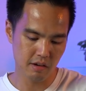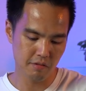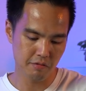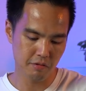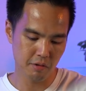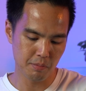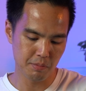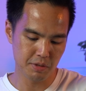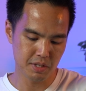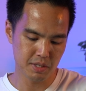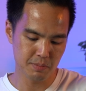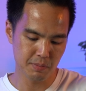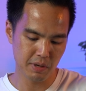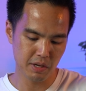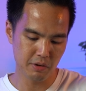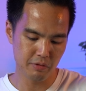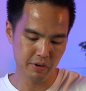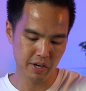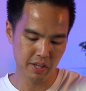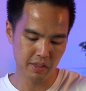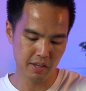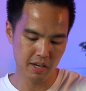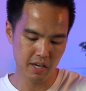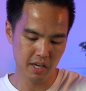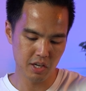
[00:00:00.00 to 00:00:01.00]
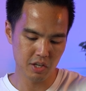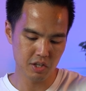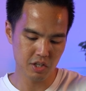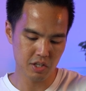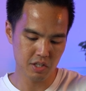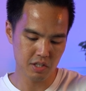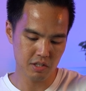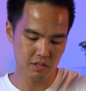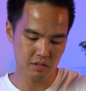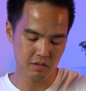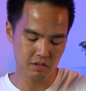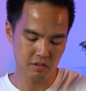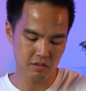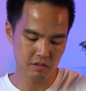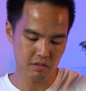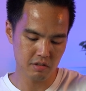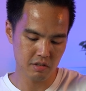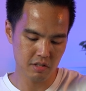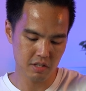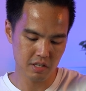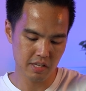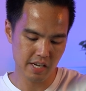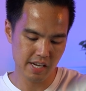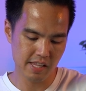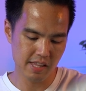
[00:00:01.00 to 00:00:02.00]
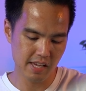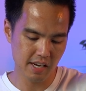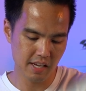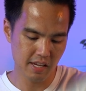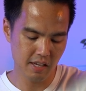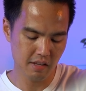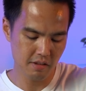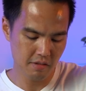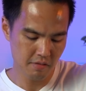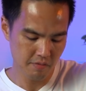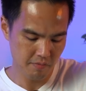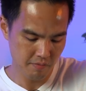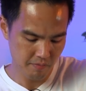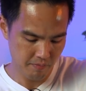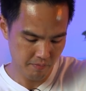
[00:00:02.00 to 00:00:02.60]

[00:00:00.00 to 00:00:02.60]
from the speed ring there, you just slide that in.